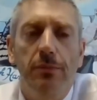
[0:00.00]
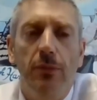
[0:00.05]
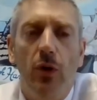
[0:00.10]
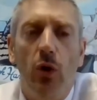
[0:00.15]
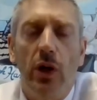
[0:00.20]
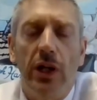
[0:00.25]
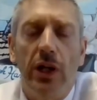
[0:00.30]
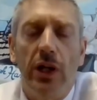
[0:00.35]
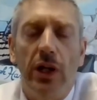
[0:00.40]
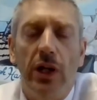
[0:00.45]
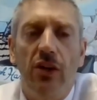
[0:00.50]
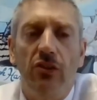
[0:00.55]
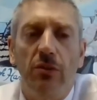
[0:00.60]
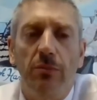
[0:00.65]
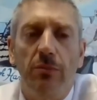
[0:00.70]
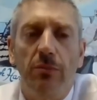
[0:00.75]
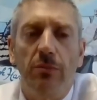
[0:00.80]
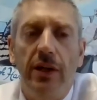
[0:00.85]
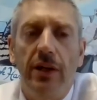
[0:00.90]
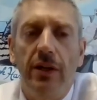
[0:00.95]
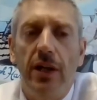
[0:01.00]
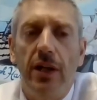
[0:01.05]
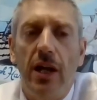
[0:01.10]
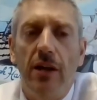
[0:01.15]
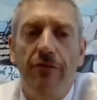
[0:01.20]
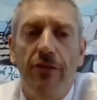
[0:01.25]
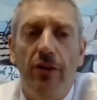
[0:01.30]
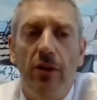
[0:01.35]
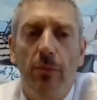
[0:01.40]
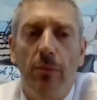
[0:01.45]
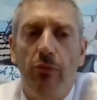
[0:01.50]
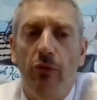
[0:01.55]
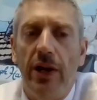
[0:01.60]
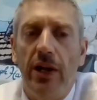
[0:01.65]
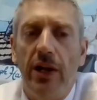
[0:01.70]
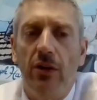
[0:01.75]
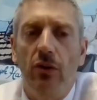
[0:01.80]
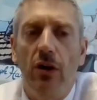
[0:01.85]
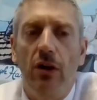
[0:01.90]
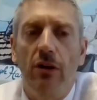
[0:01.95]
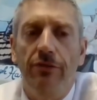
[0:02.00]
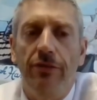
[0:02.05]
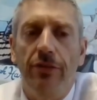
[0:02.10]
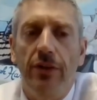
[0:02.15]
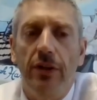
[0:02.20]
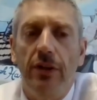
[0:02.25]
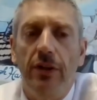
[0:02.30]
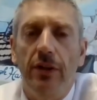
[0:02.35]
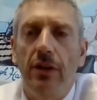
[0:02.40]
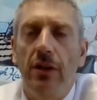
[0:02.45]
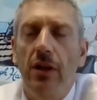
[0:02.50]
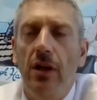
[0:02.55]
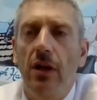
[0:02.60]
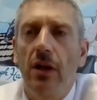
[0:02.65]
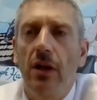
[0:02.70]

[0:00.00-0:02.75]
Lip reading: organizing by A. Philip Randolph, and